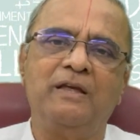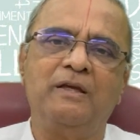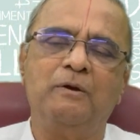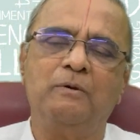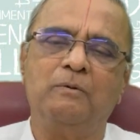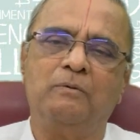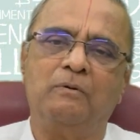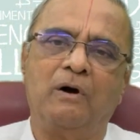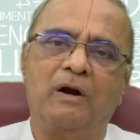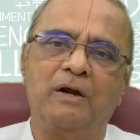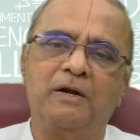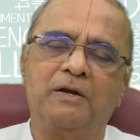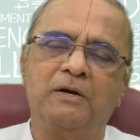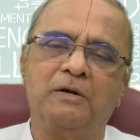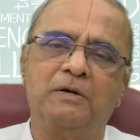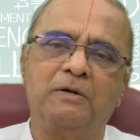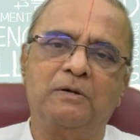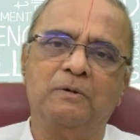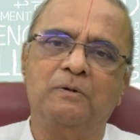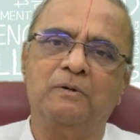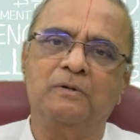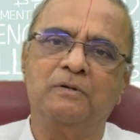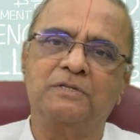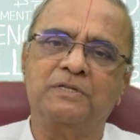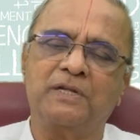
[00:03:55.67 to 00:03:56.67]
You wanted
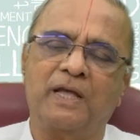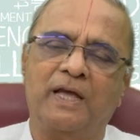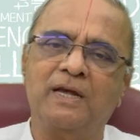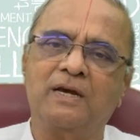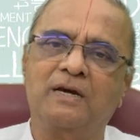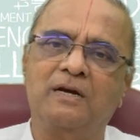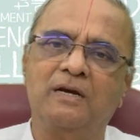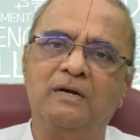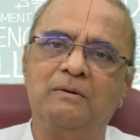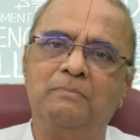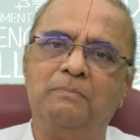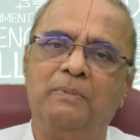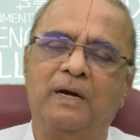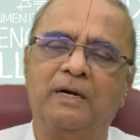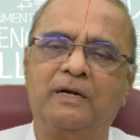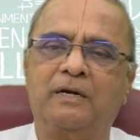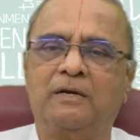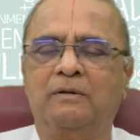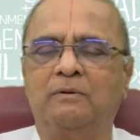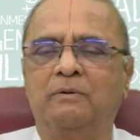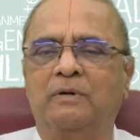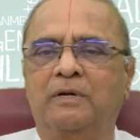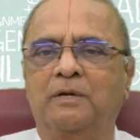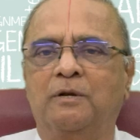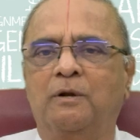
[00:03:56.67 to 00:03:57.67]
to cycle, but
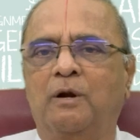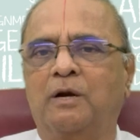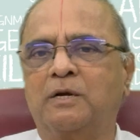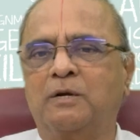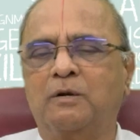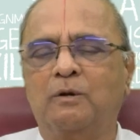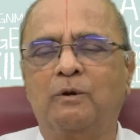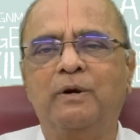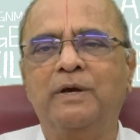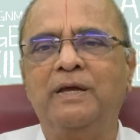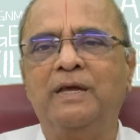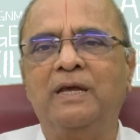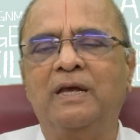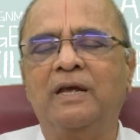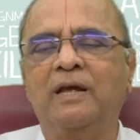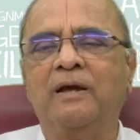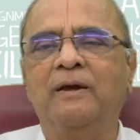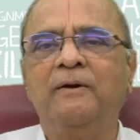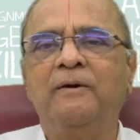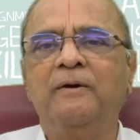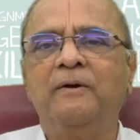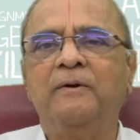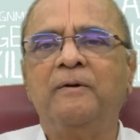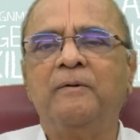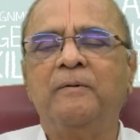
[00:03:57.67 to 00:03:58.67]
you were not knowing